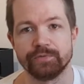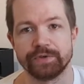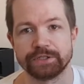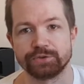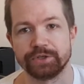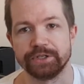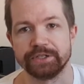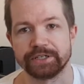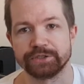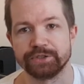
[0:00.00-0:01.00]
Fits really
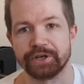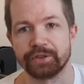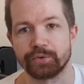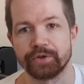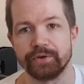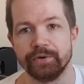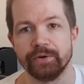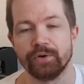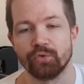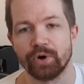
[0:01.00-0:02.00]
nice together with the
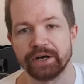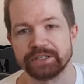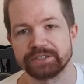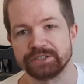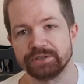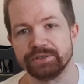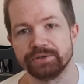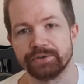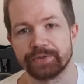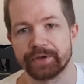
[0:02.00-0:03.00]
white,
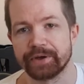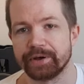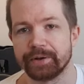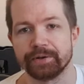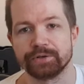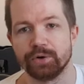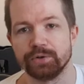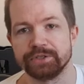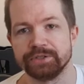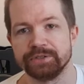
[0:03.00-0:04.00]

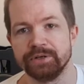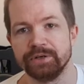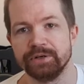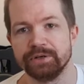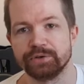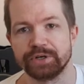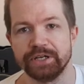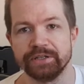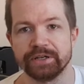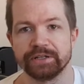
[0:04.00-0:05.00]
golden,
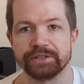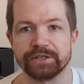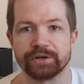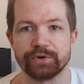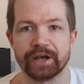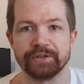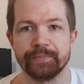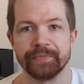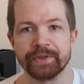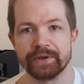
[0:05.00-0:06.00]
green and red.
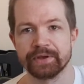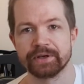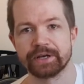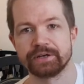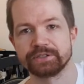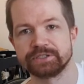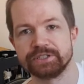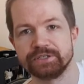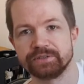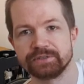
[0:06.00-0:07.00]
Here is
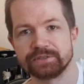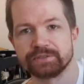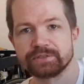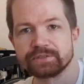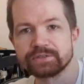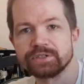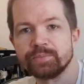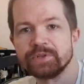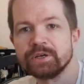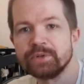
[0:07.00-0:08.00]
the
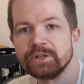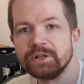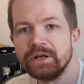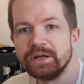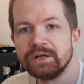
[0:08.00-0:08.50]
top label,